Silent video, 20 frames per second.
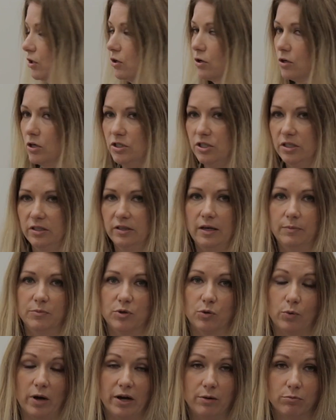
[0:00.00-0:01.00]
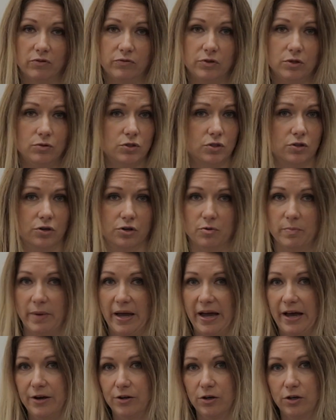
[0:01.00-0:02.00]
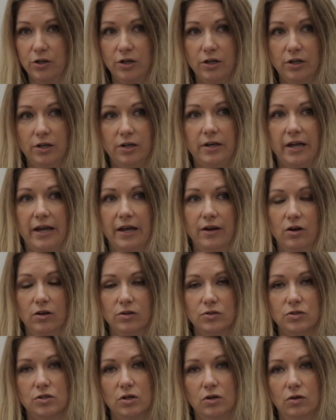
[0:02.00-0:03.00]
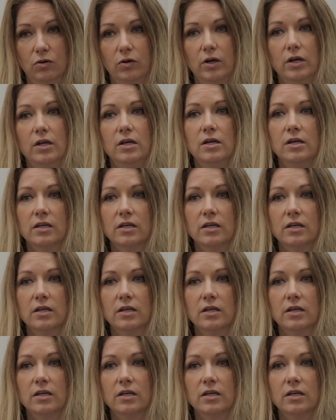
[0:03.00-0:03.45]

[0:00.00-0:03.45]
encouraging them to write reviews, good or bad, are good, and also